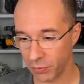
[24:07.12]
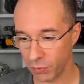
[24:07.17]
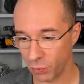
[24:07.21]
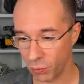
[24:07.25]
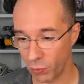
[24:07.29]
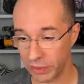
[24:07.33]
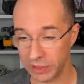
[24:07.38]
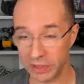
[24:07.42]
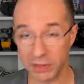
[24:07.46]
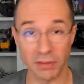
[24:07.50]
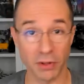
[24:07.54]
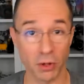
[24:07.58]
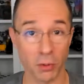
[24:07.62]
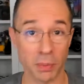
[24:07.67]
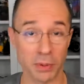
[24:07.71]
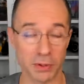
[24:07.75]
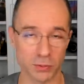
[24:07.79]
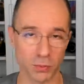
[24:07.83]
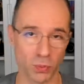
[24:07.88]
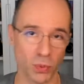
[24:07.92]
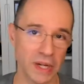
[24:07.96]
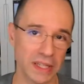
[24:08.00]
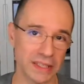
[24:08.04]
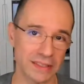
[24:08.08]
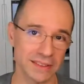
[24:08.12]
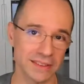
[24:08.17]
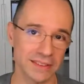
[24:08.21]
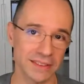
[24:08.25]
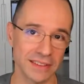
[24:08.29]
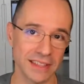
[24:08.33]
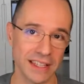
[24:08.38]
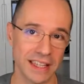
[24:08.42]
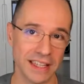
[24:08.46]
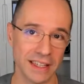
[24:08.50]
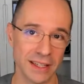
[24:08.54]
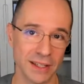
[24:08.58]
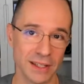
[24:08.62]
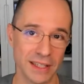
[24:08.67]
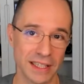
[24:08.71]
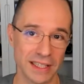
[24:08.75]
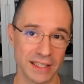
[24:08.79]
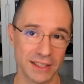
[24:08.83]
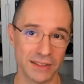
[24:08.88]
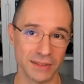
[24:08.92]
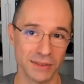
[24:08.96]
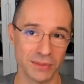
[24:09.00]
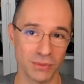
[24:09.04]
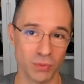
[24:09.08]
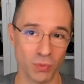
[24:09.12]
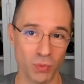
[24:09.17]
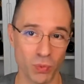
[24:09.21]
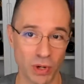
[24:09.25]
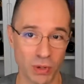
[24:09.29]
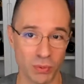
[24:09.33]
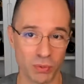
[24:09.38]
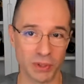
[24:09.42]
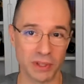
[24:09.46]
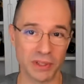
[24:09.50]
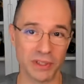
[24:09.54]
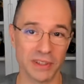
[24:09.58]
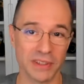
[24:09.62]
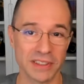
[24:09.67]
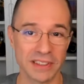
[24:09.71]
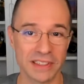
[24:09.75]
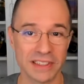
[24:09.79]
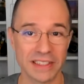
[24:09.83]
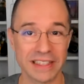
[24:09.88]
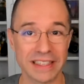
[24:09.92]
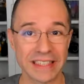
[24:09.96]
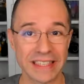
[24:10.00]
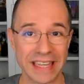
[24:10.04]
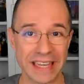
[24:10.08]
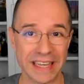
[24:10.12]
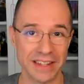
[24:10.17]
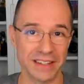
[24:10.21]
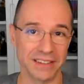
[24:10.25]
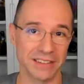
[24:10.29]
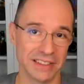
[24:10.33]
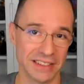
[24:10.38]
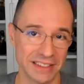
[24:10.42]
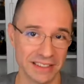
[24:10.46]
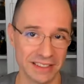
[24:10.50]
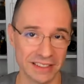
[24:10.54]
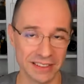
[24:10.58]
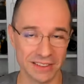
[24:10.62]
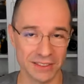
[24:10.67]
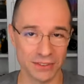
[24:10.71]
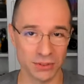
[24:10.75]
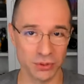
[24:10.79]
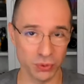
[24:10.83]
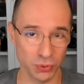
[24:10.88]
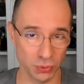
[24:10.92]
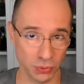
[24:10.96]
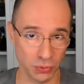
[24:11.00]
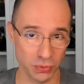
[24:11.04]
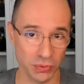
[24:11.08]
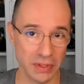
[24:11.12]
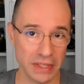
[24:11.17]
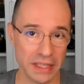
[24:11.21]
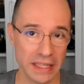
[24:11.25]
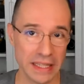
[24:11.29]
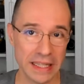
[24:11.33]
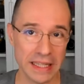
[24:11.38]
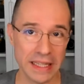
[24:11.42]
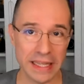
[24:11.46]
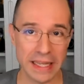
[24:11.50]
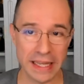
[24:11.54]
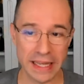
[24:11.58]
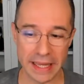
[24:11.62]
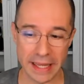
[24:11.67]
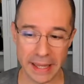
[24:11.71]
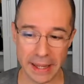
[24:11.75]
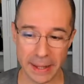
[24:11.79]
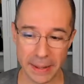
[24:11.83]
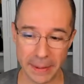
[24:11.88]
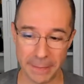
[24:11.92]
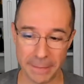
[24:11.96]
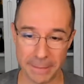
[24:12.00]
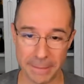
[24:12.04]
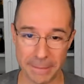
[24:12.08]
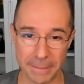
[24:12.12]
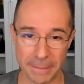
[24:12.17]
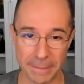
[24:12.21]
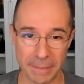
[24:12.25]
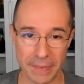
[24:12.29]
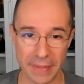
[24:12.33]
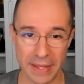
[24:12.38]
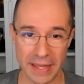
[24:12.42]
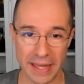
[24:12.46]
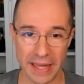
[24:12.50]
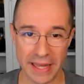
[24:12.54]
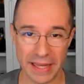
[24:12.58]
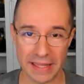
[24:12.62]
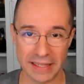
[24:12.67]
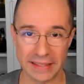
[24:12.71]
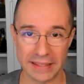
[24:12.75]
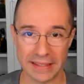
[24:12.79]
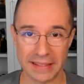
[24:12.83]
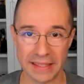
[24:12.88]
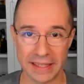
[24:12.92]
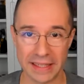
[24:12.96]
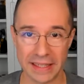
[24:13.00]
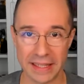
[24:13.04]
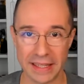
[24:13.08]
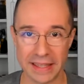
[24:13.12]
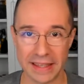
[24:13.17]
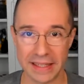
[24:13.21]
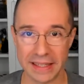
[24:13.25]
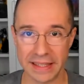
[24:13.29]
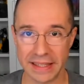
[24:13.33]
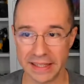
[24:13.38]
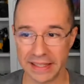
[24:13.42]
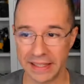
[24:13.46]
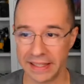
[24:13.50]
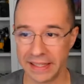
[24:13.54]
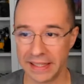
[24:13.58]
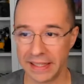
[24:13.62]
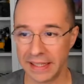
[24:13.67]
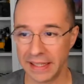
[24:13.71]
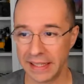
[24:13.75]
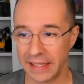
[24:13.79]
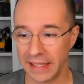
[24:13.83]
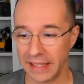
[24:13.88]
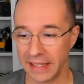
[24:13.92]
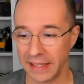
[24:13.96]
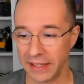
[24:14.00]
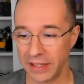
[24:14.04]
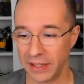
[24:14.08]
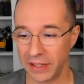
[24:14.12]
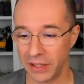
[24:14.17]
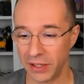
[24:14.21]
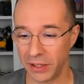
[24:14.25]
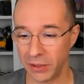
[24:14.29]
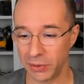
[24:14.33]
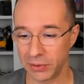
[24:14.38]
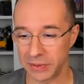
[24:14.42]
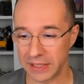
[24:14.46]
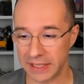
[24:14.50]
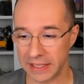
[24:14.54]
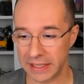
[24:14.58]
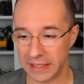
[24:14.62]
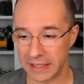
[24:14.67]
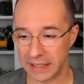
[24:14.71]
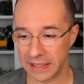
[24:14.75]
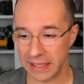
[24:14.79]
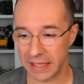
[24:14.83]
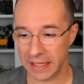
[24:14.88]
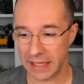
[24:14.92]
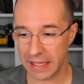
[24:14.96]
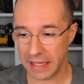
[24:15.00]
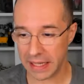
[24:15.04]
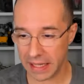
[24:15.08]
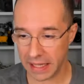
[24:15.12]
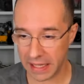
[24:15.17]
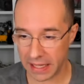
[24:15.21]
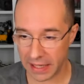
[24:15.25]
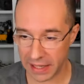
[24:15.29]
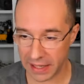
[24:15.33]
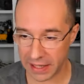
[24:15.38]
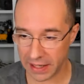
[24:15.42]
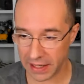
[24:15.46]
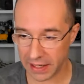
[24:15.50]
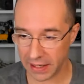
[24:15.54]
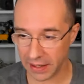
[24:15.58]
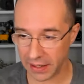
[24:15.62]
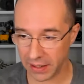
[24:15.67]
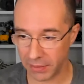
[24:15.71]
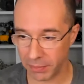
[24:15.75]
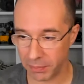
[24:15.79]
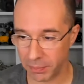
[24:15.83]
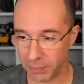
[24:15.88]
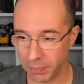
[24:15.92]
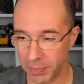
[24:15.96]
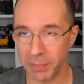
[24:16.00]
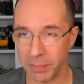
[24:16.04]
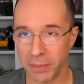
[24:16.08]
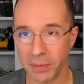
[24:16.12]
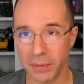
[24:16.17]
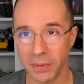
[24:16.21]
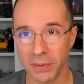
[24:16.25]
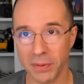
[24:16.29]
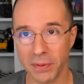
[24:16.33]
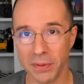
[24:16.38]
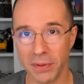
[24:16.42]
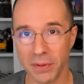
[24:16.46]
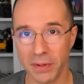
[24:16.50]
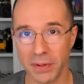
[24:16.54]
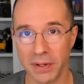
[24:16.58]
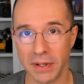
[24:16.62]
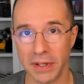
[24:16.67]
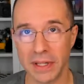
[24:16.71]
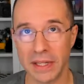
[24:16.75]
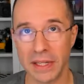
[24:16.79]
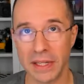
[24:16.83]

what developers want and what we're catering to. And I think, it's like people